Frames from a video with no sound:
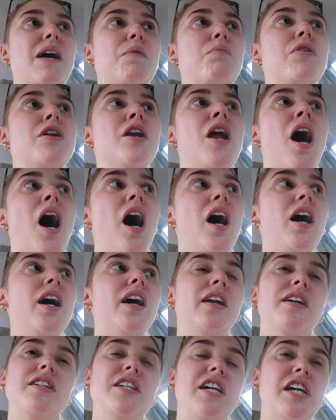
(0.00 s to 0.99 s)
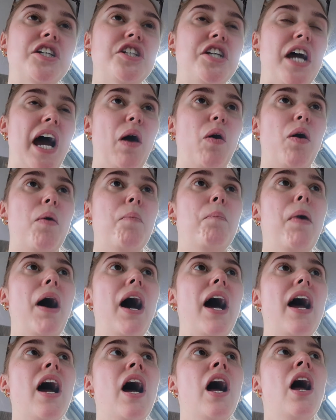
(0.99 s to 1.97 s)
I'm not gonna take a shower,
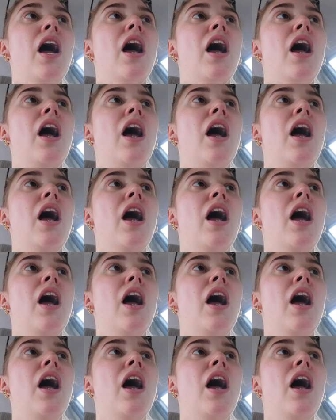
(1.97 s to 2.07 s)
but